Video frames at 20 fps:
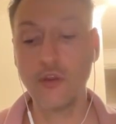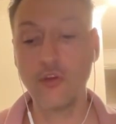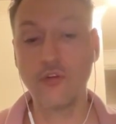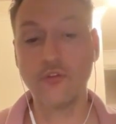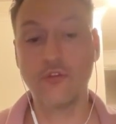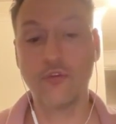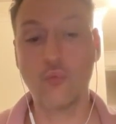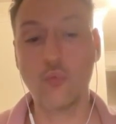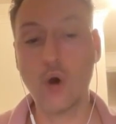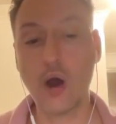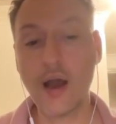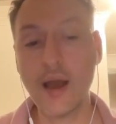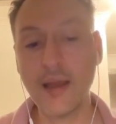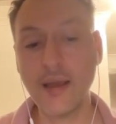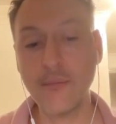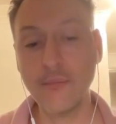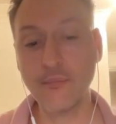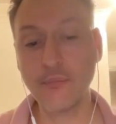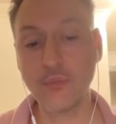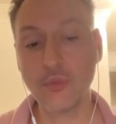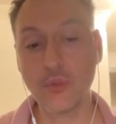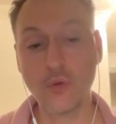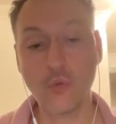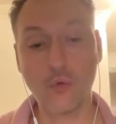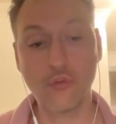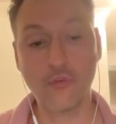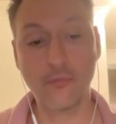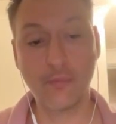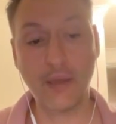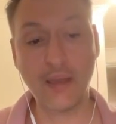So why
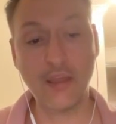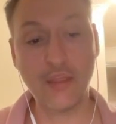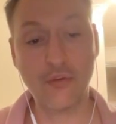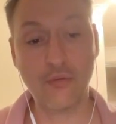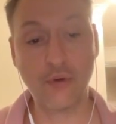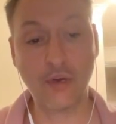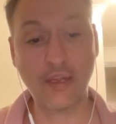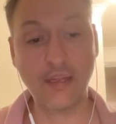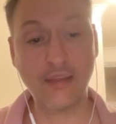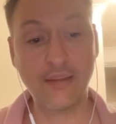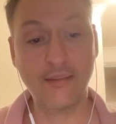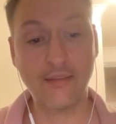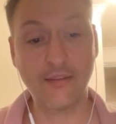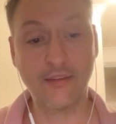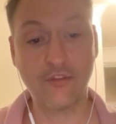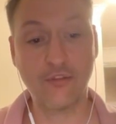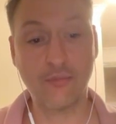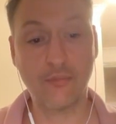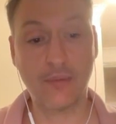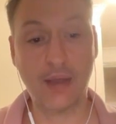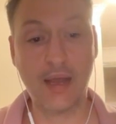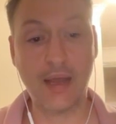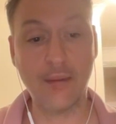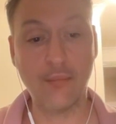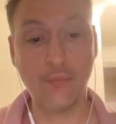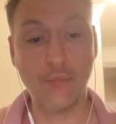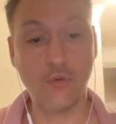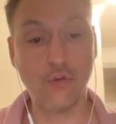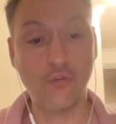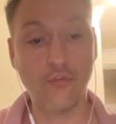was b3 such a bad
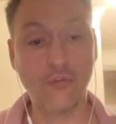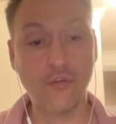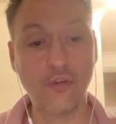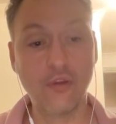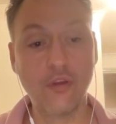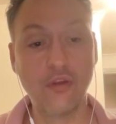move?